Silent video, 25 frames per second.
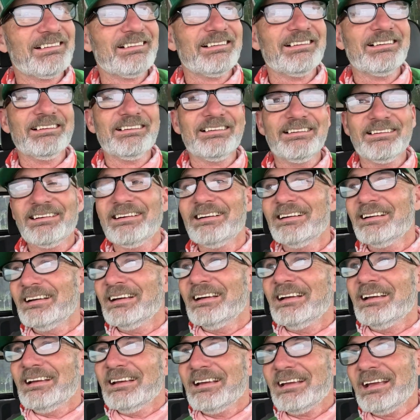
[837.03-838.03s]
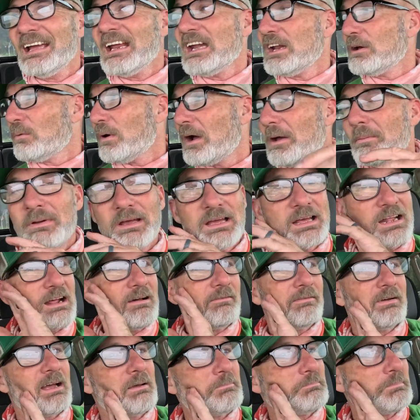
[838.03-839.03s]
uh, anyway, man, I
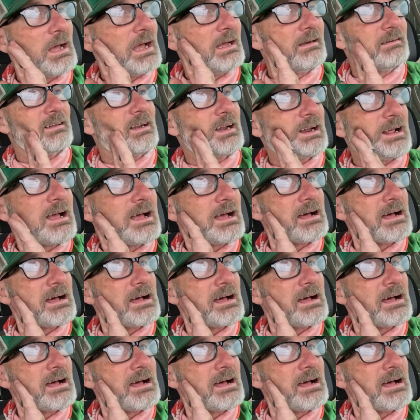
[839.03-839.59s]
am getting back to the